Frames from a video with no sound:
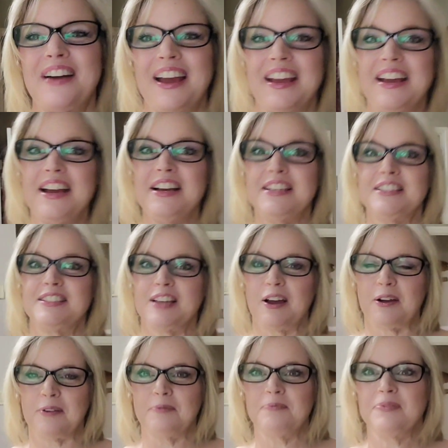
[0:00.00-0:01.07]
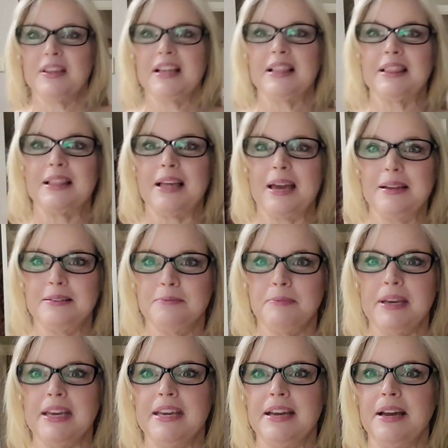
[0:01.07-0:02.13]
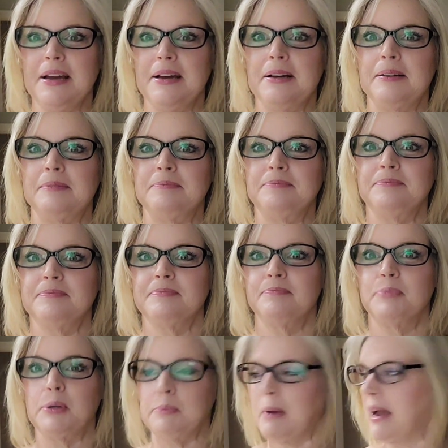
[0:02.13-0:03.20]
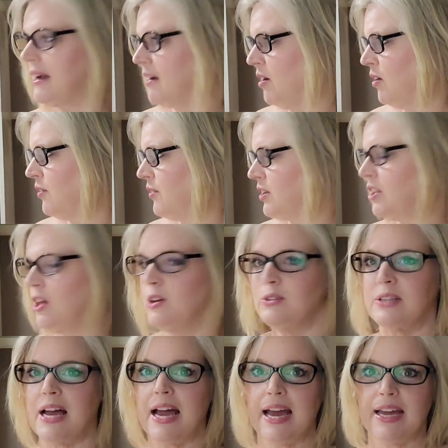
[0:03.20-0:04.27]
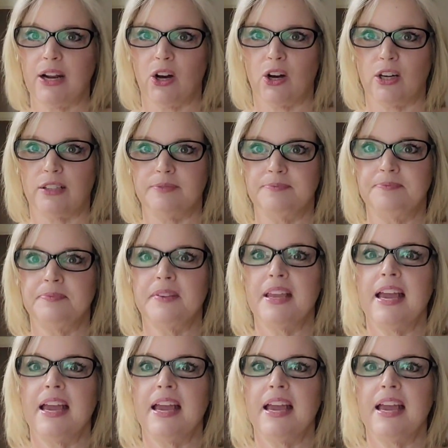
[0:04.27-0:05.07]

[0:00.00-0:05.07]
anyway, so let me um, put back on the clothes I had on